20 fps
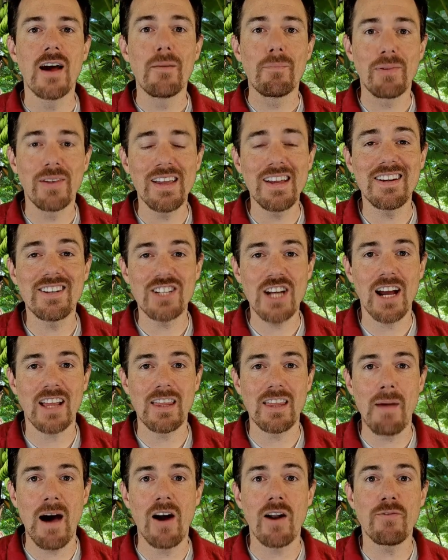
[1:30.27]
Please check
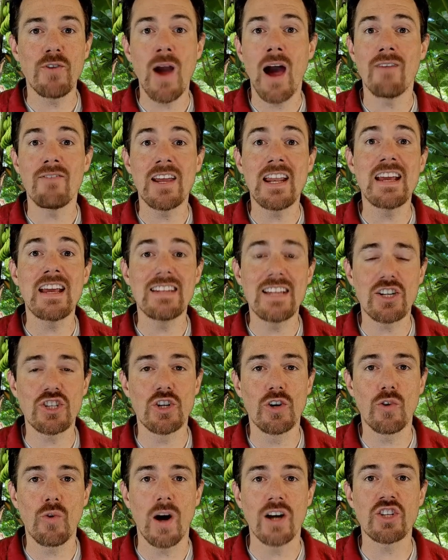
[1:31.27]
them out if you have any
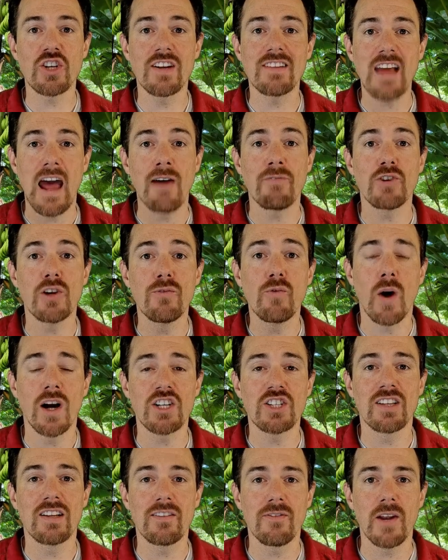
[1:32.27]
additional questions after you've
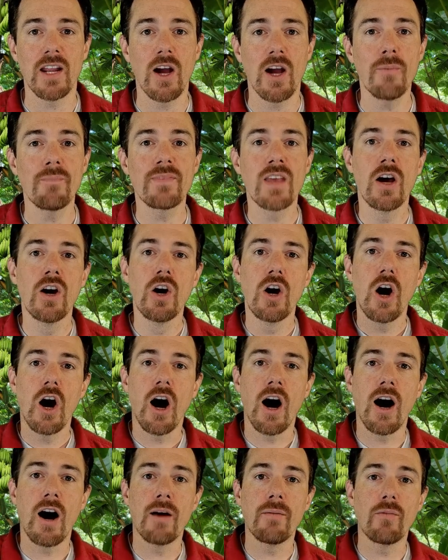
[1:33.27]
watched this video,
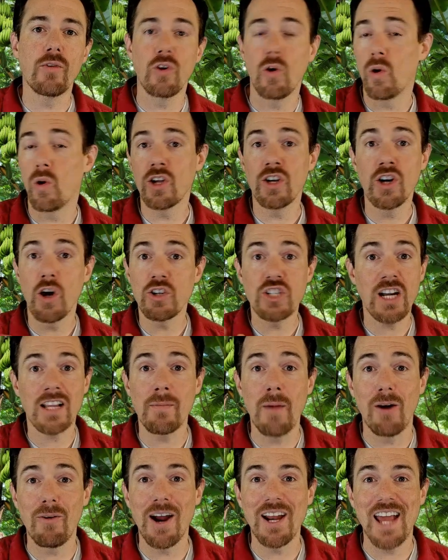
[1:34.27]
or you can go check them
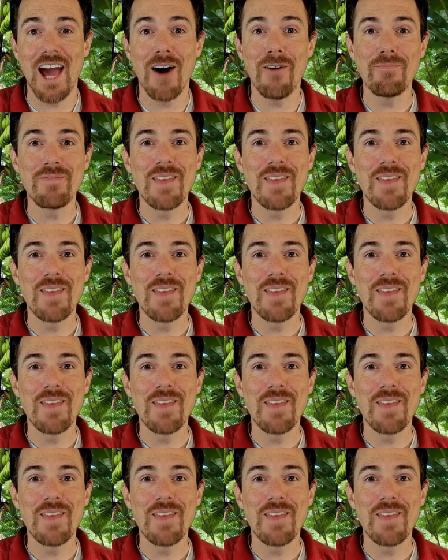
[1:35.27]
out right now.